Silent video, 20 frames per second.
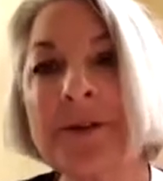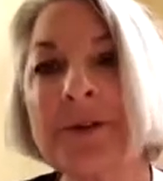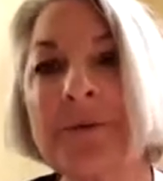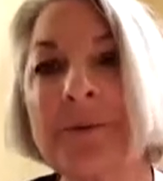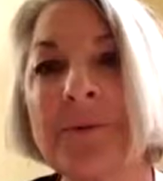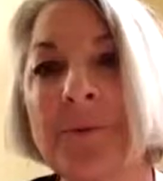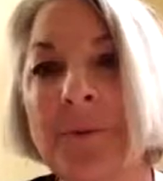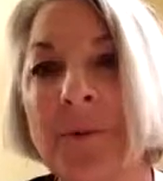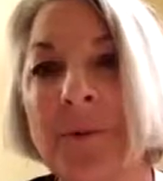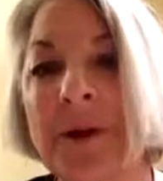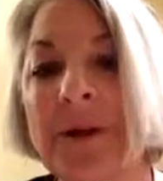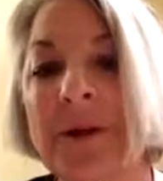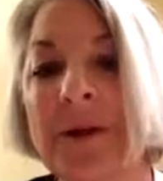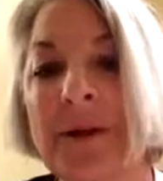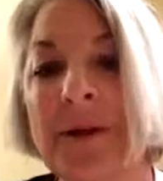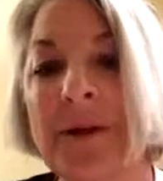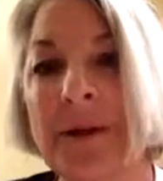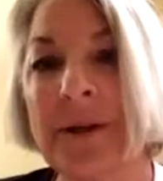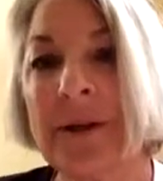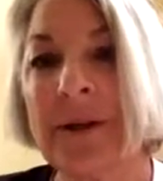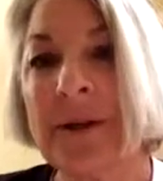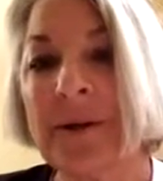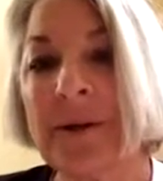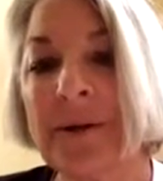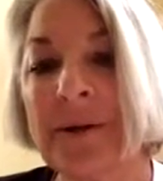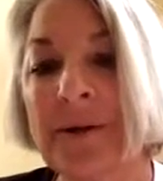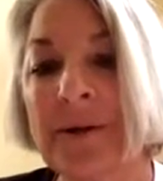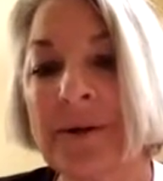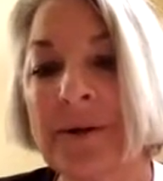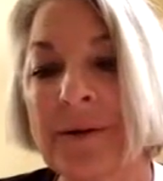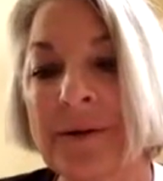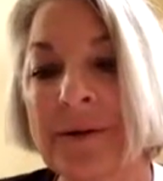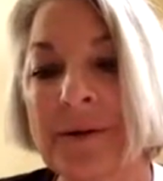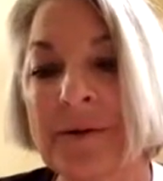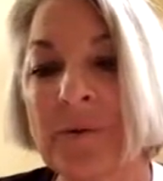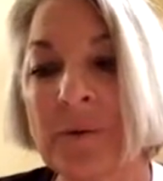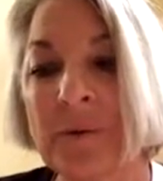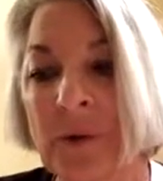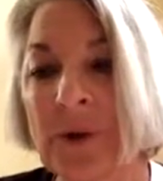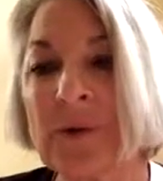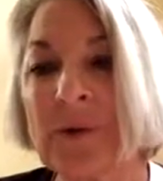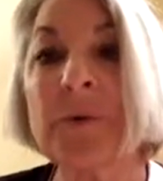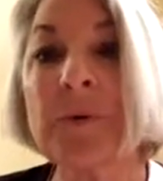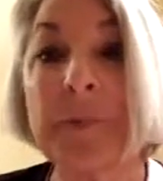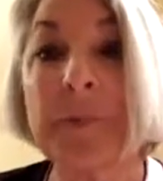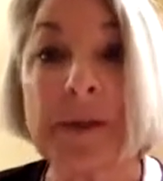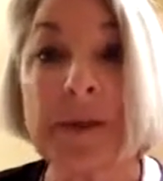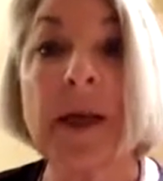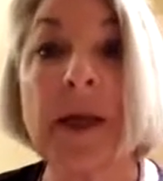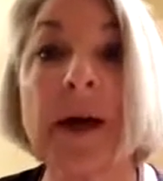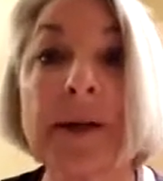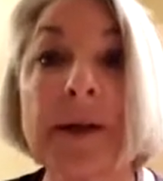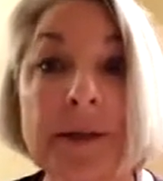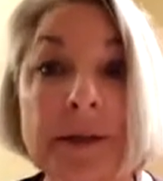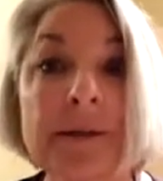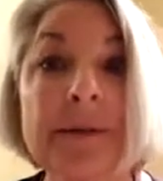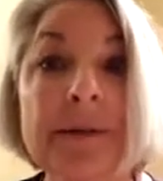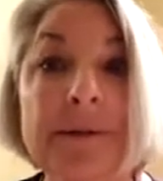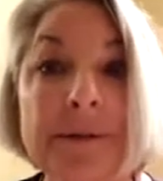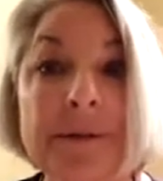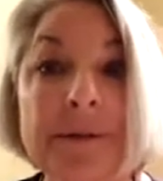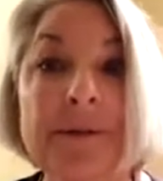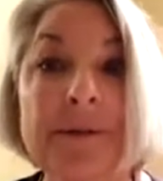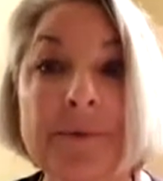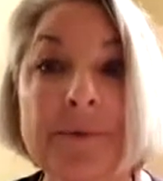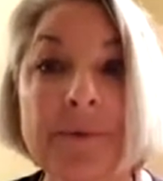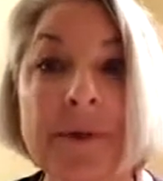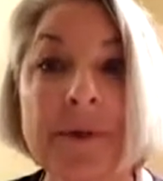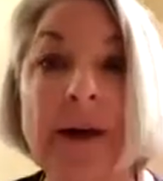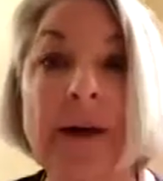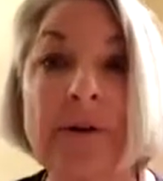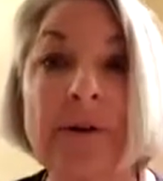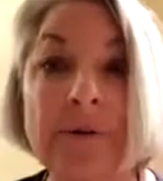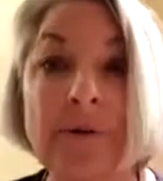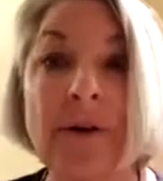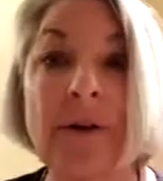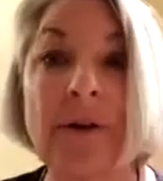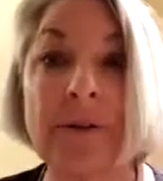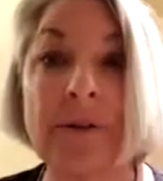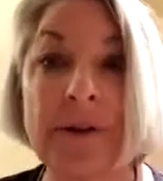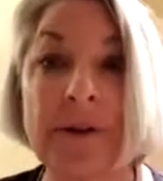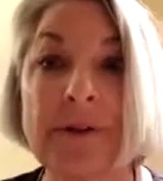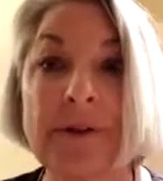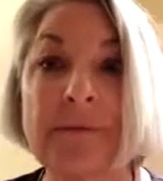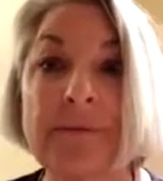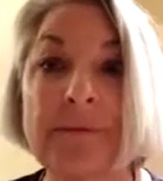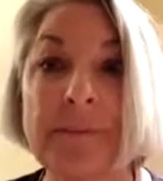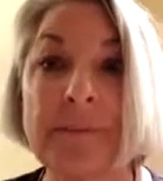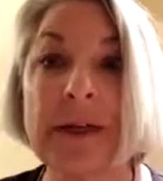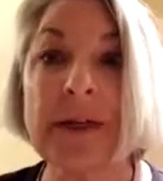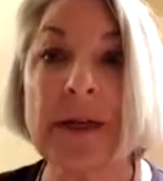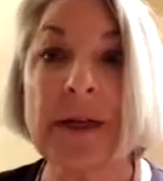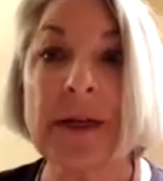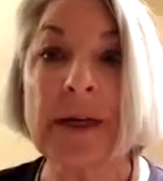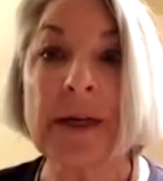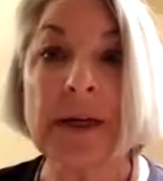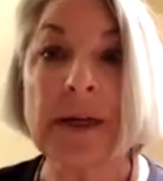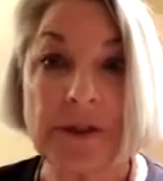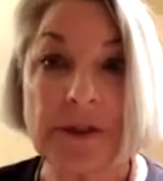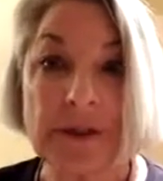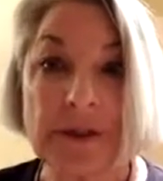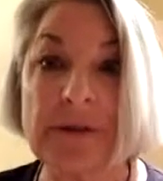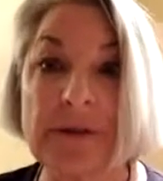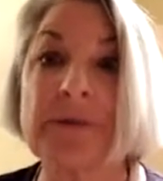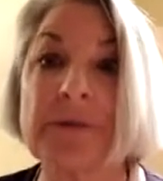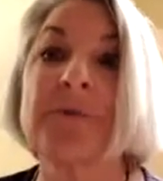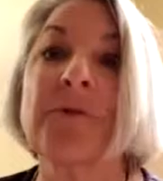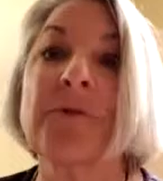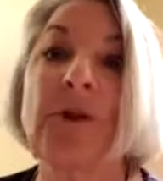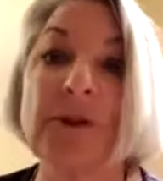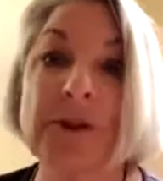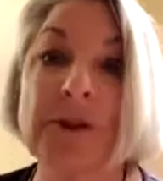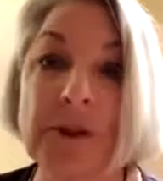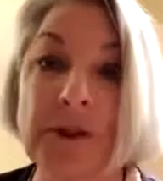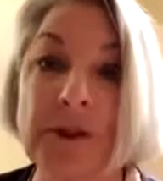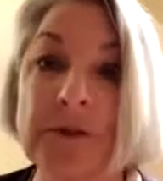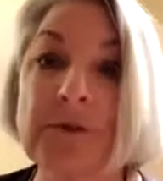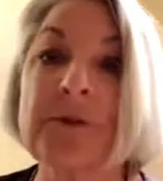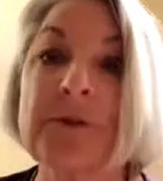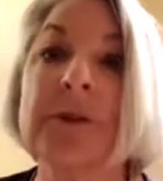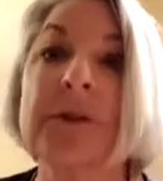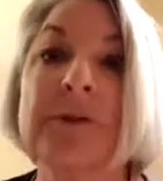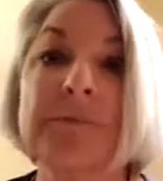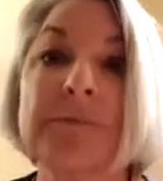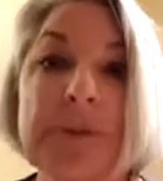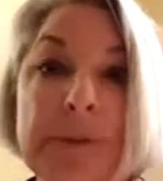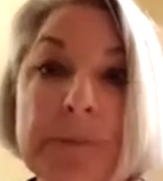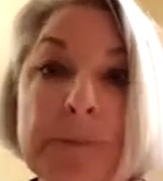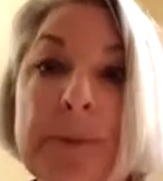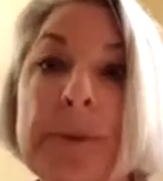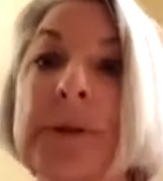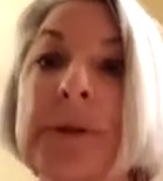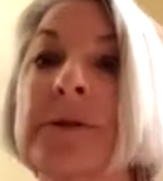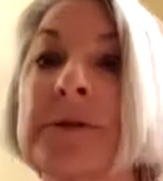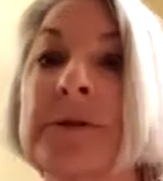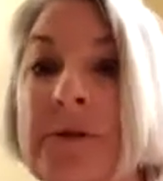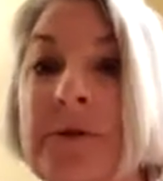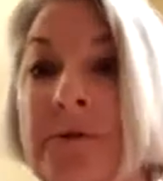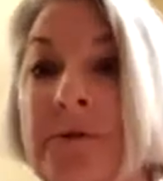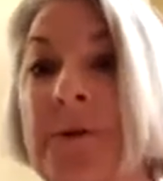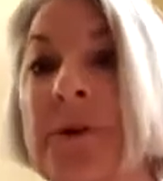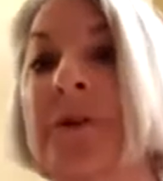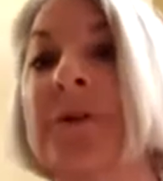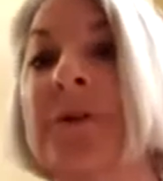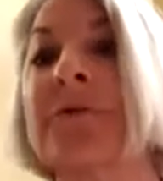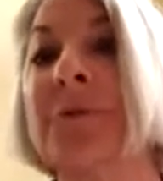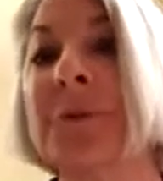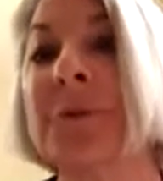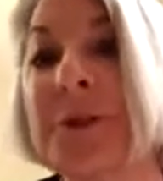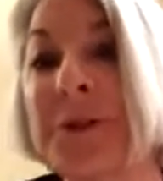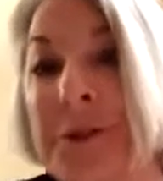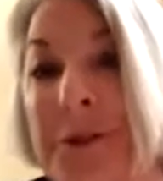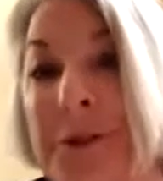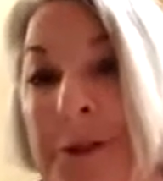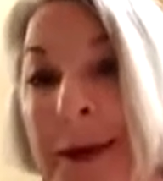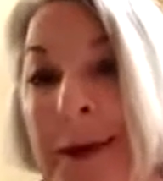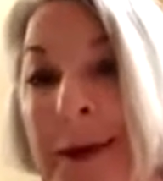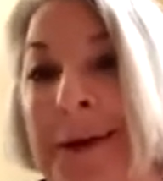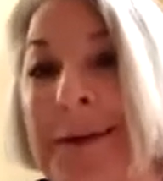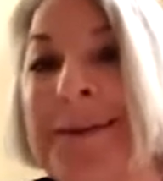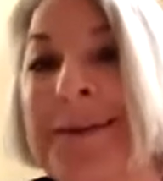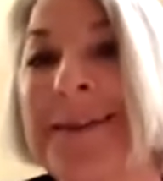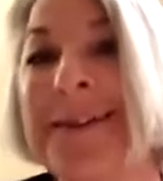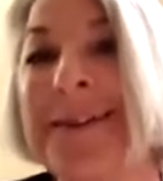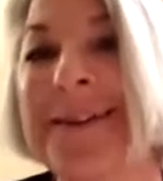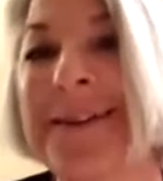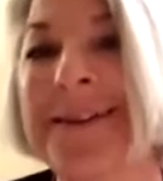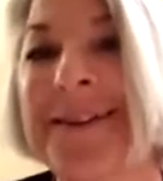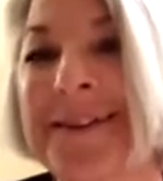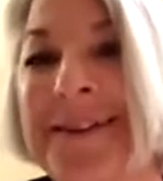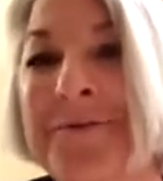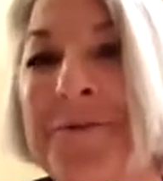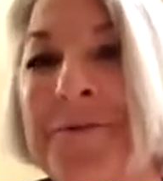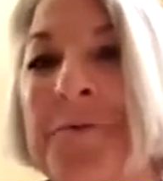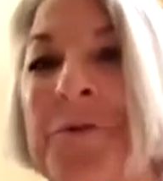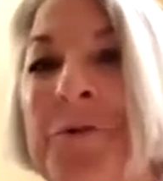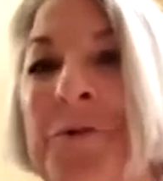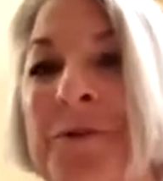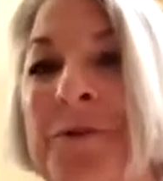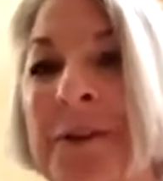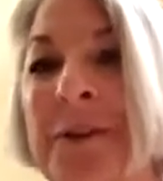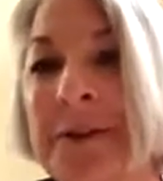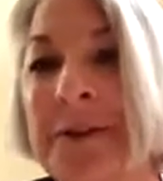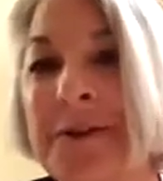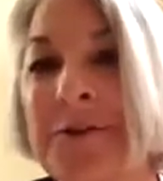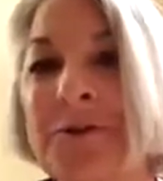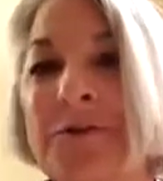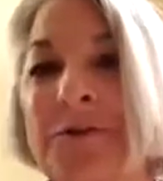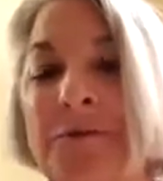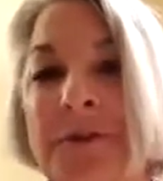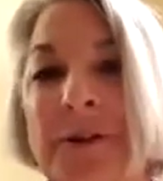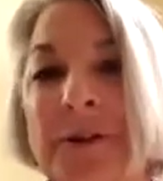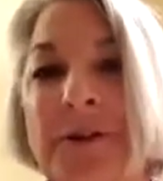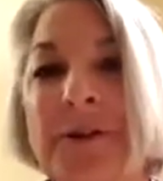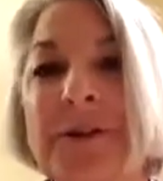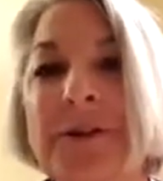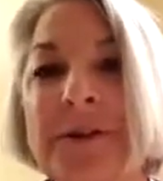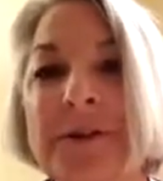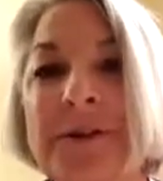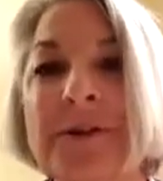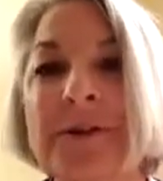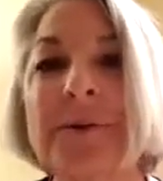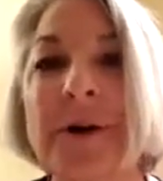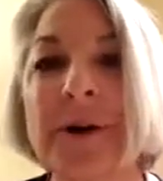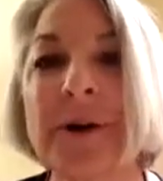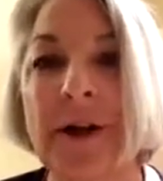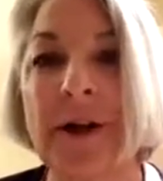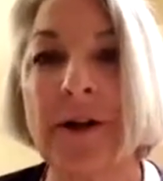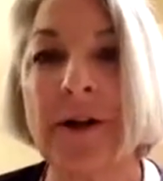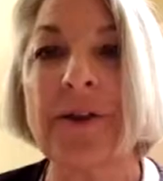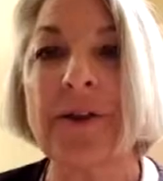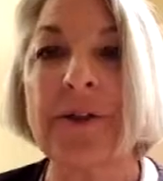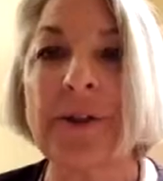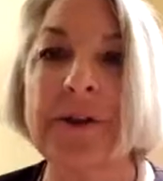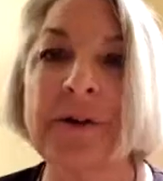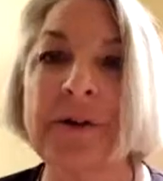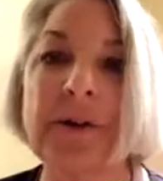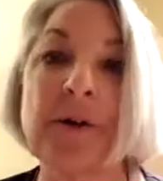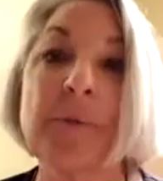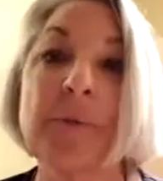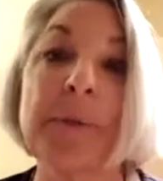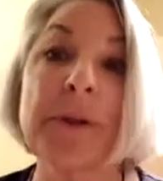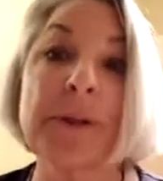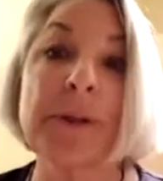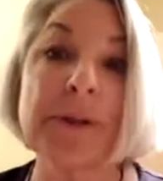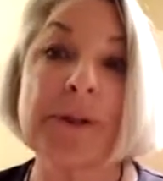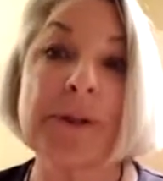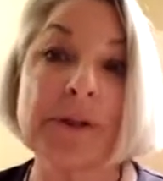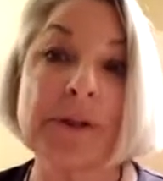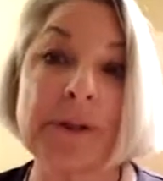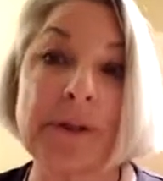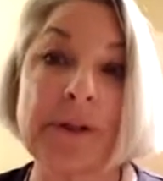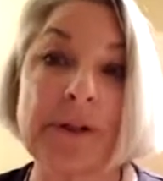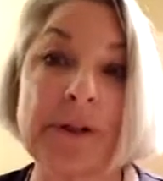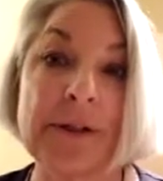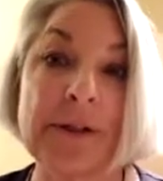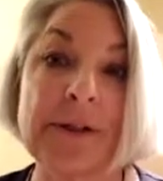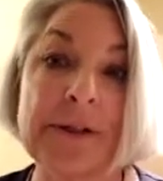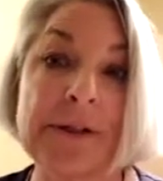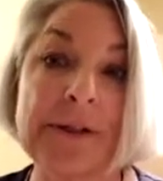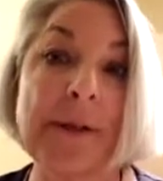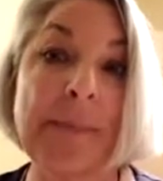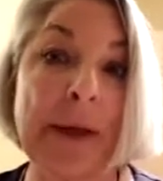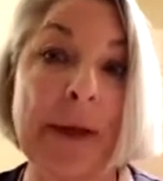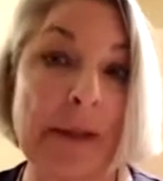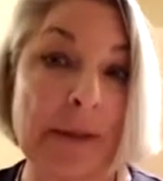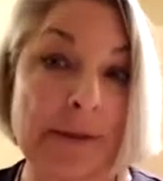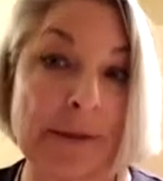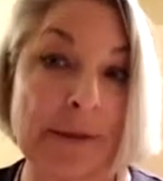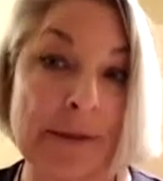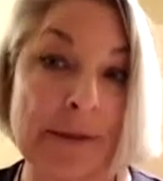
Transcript: what the world would be like without all the medications for our children and people and so forth, if we just had removing the interference to our health and our ability to heal and stay balanced.